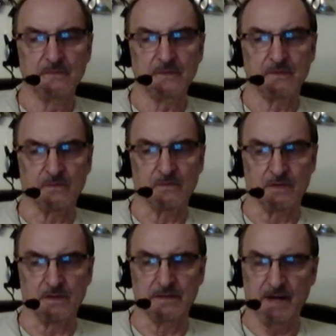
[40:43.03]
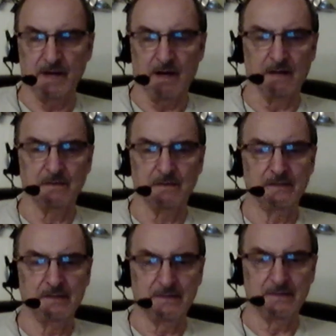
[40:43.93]
Well, yeah.
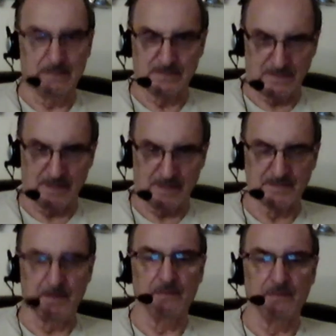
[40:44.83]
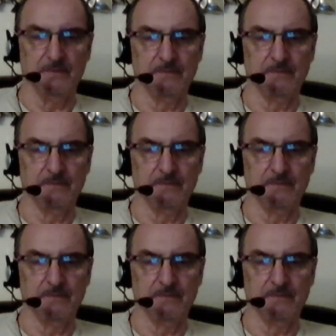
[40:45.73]
I said, that's a mountain.